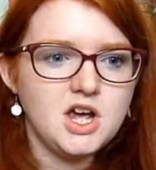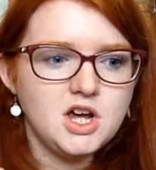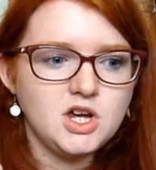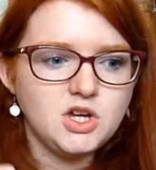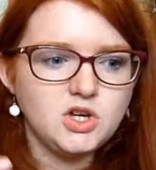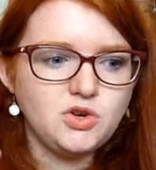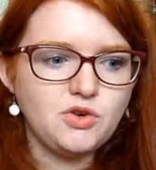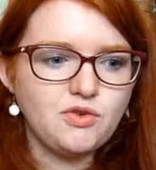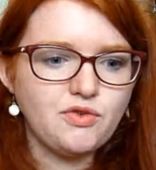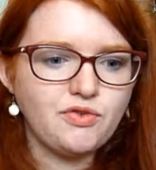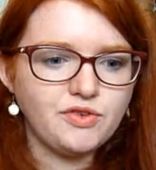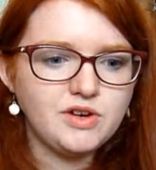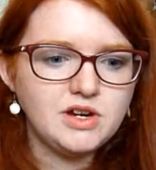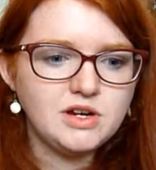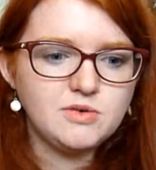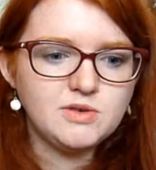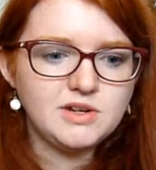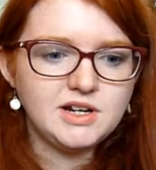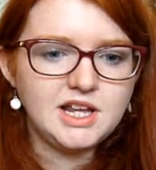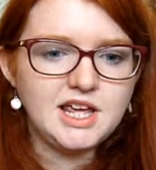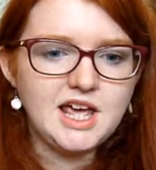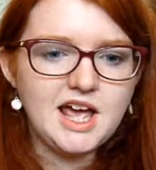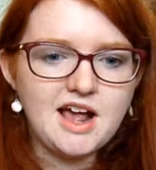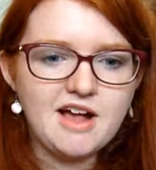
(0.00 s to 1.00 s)
you
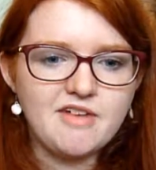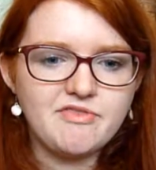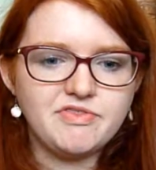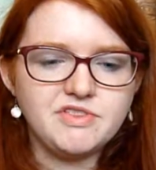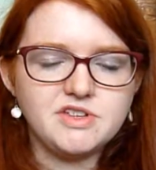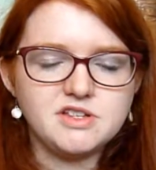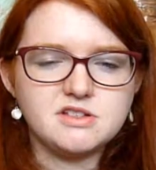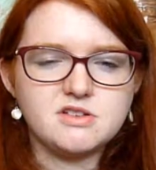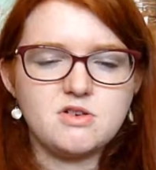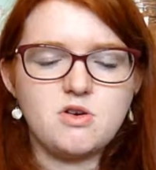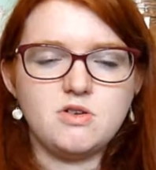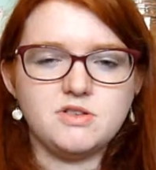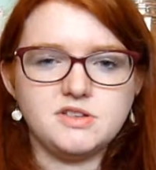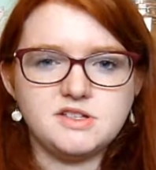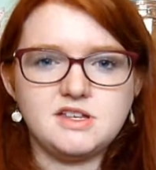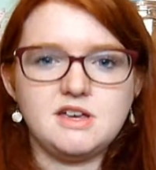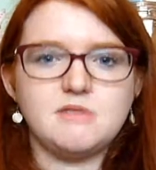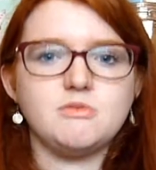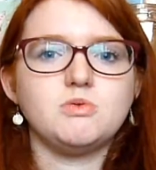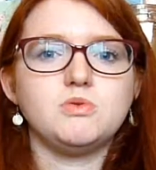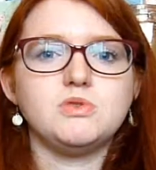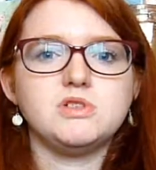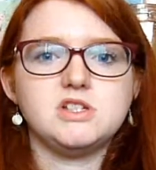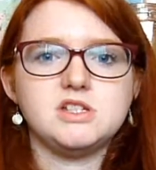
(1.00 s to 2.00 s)
frequently have this
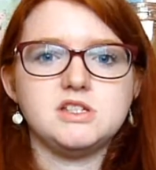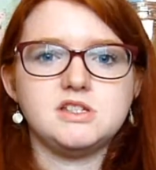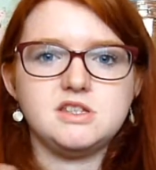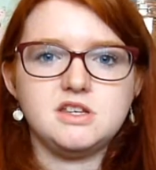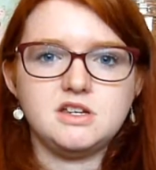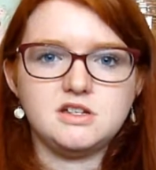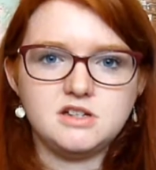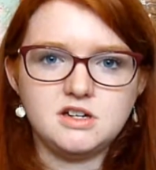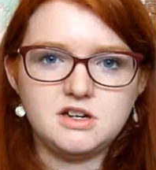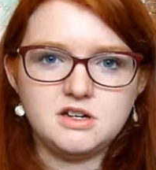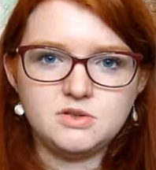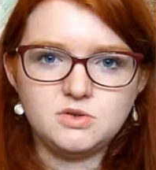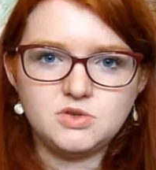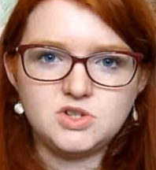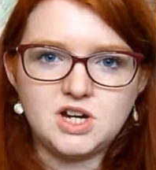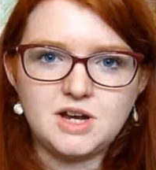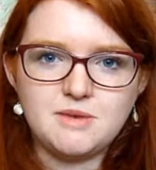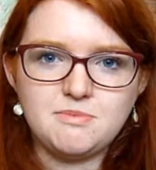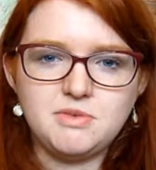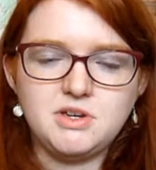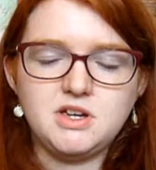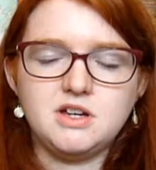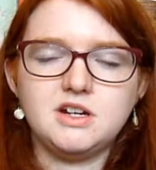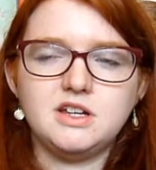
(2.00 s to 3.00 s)
concept, which is the Eternal Champion,